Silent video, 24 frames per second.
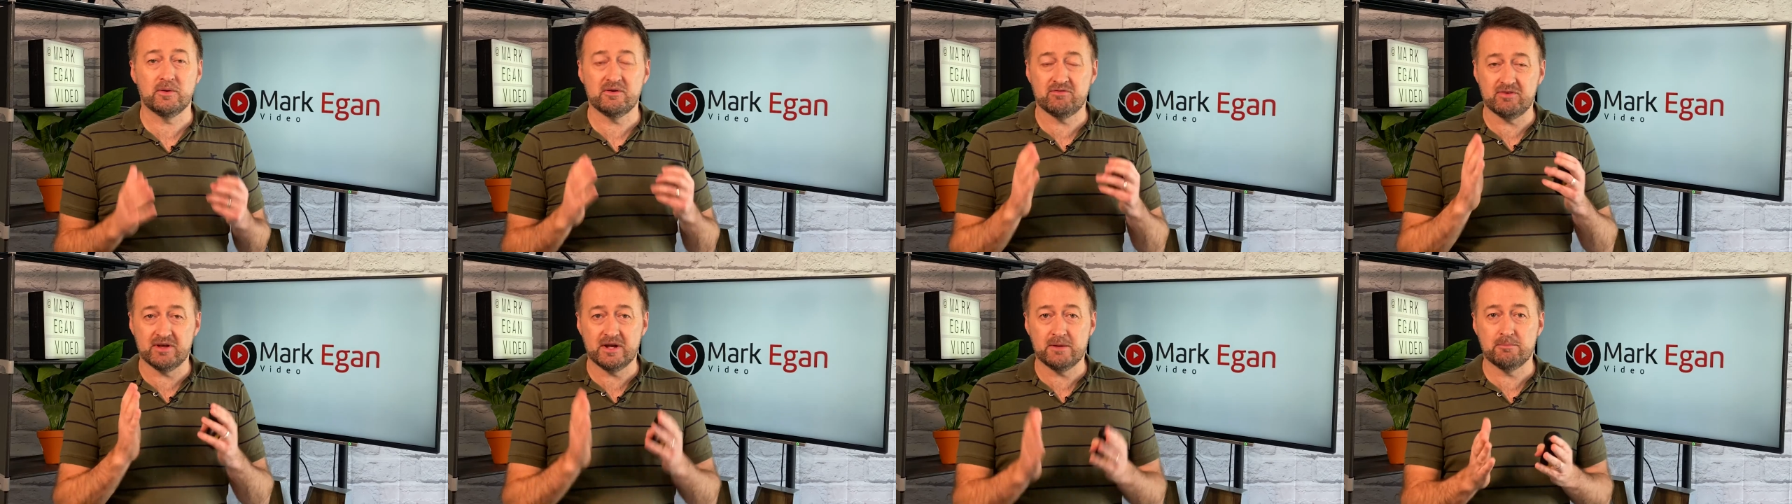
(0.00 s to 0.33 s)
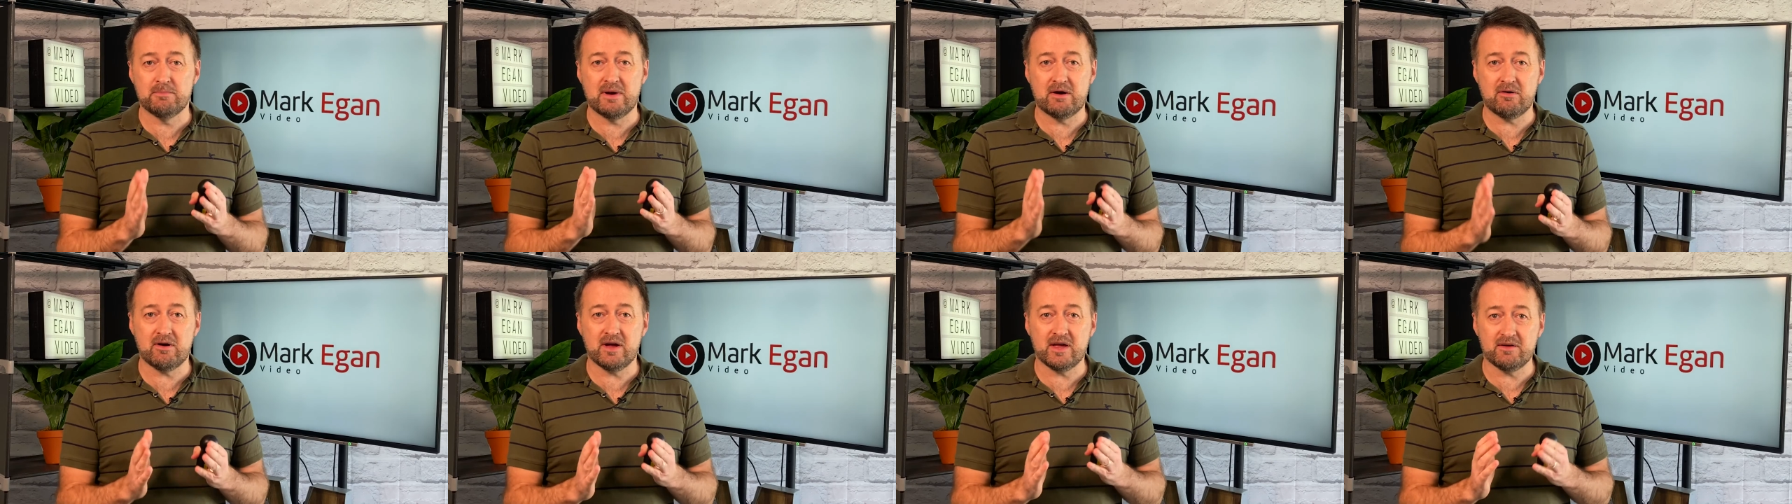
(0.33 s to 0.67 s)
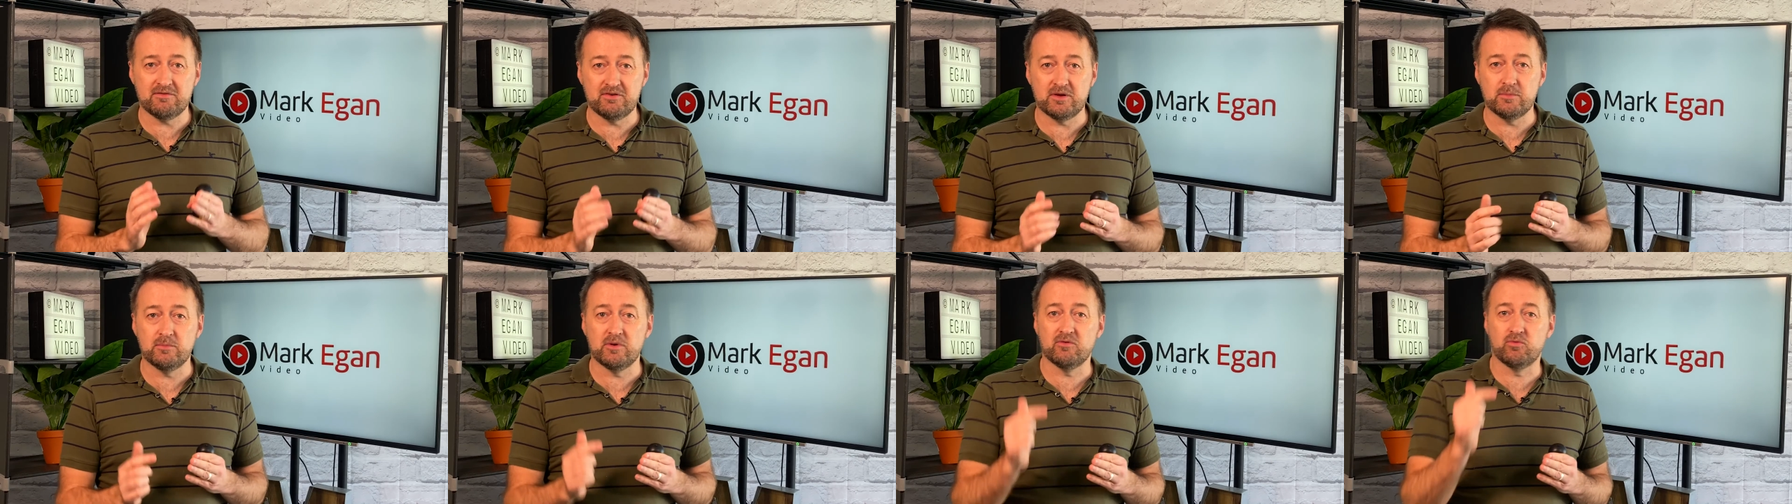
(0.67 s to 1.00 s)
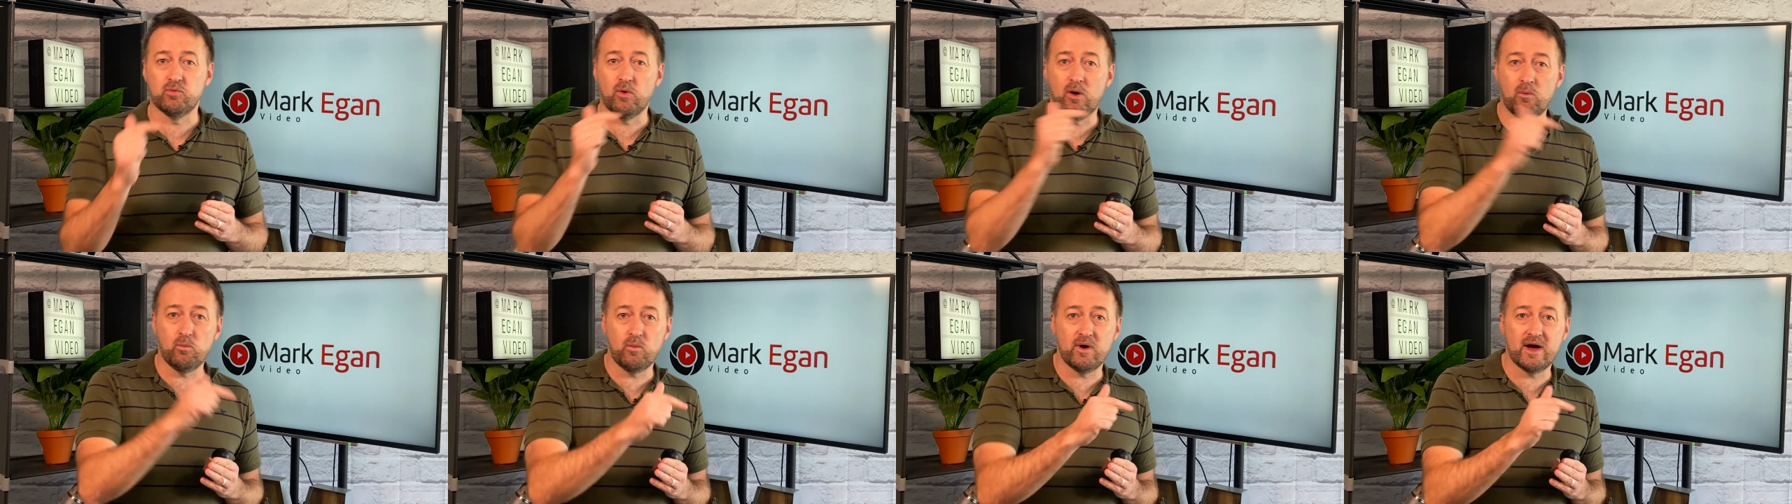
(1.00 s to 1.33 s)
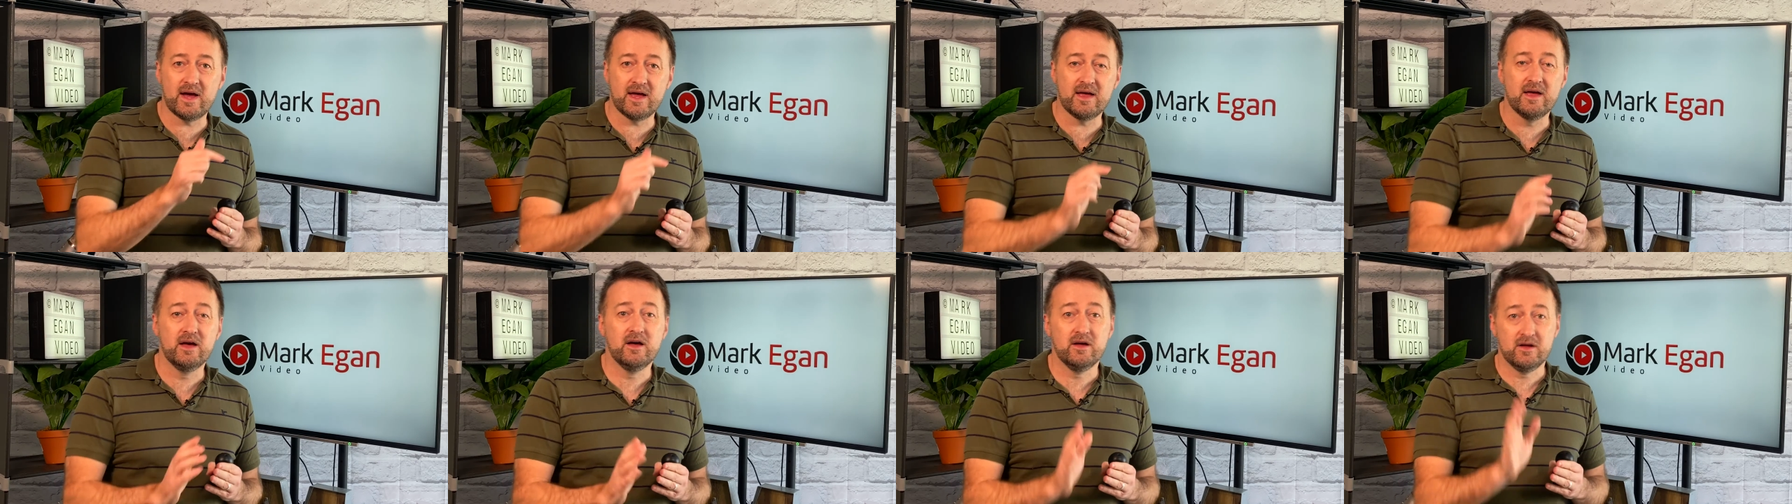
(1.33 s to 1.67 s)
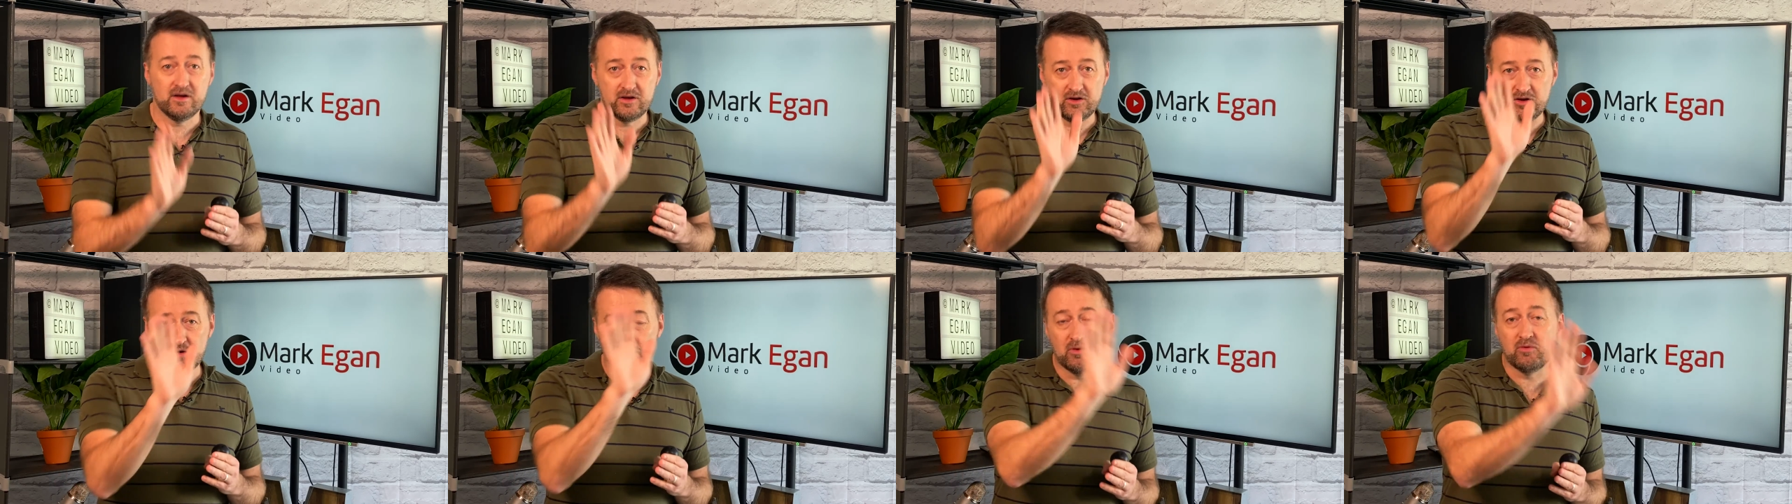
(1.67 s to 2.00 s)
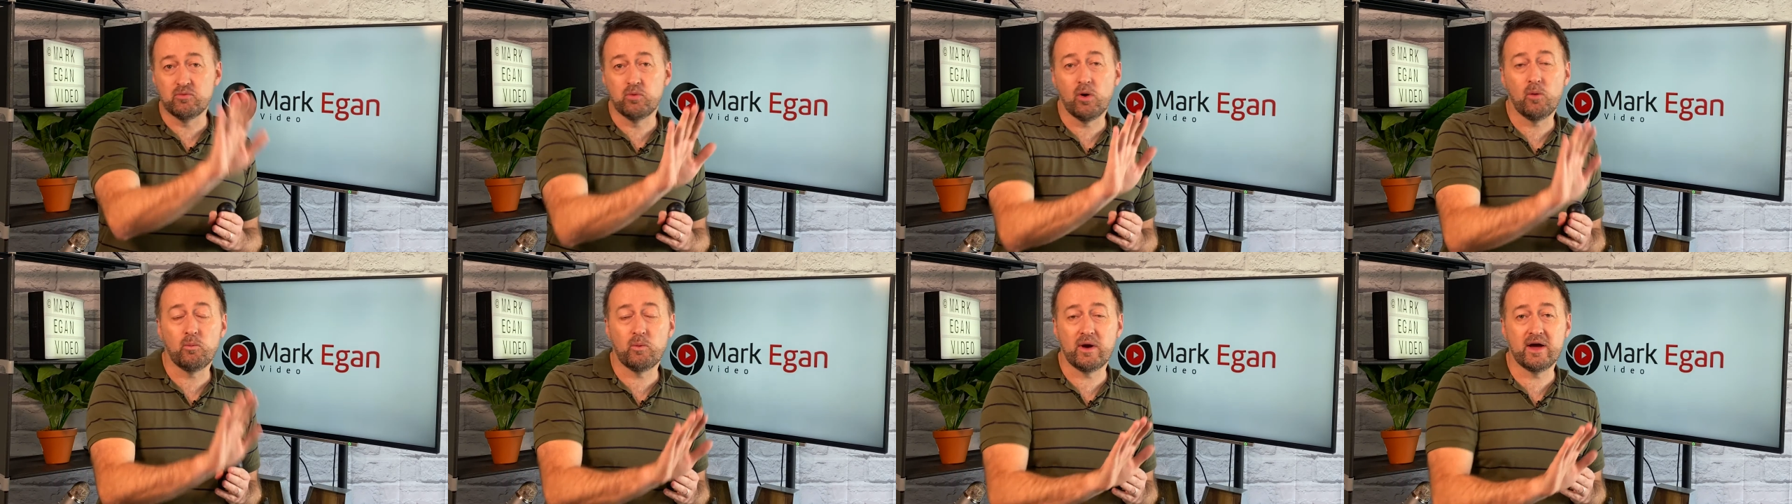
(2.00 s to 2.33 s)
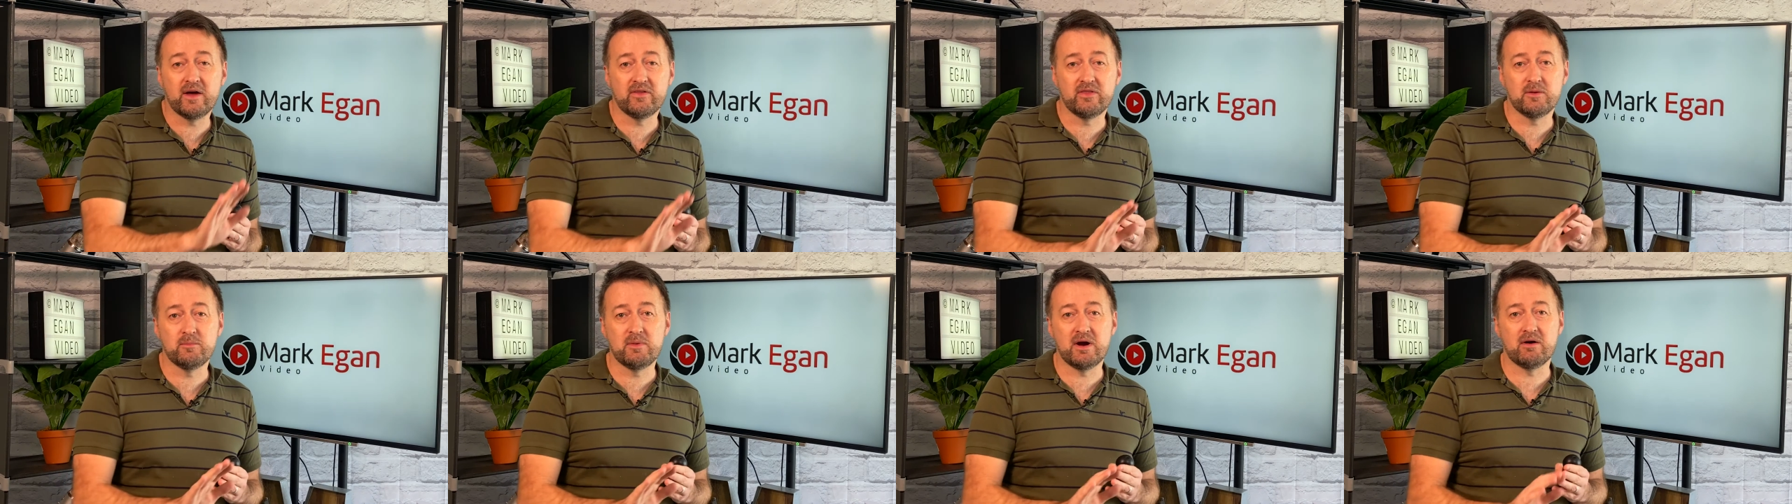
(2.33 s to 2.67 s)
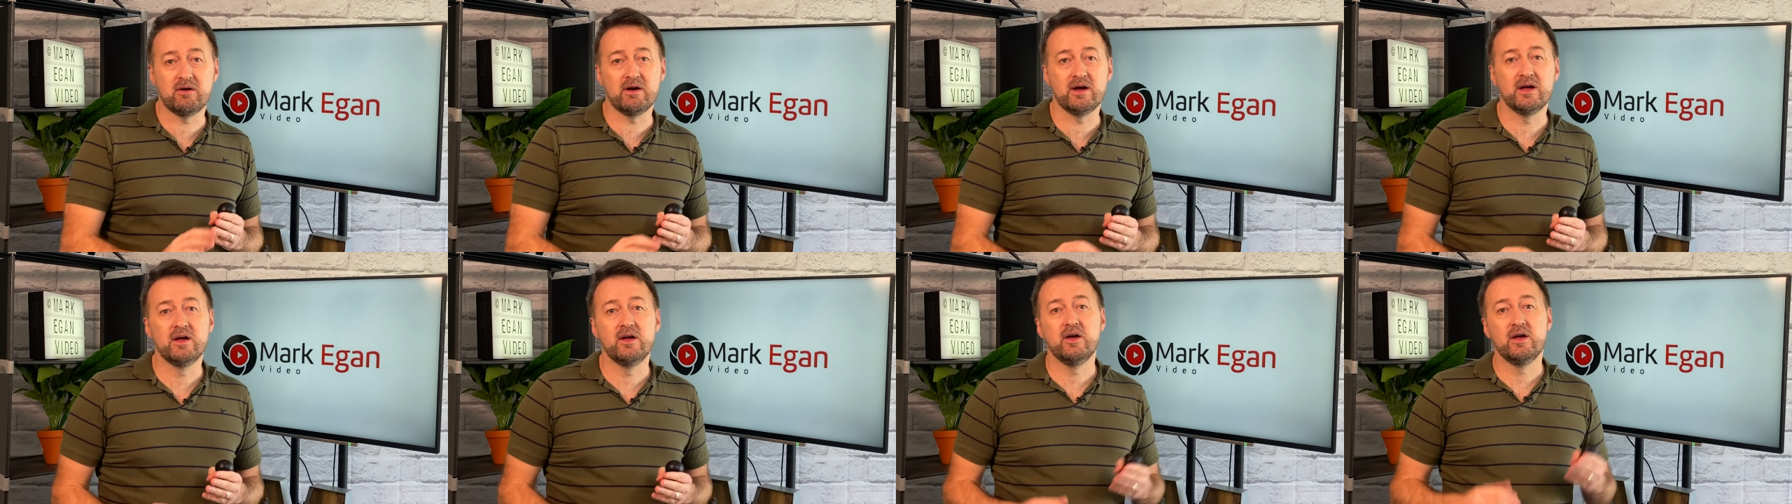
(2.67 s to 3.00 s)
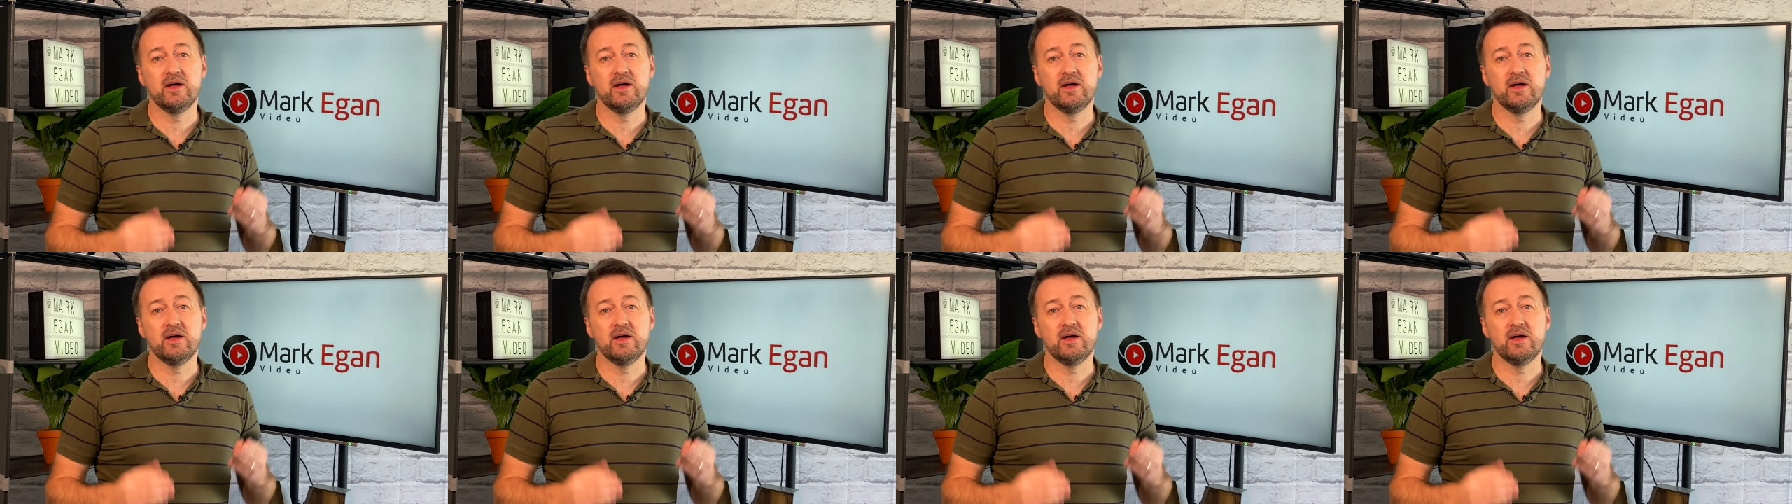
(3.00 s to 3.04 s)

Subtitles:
if in a mirror, if you move one way, you move one way in the mirror.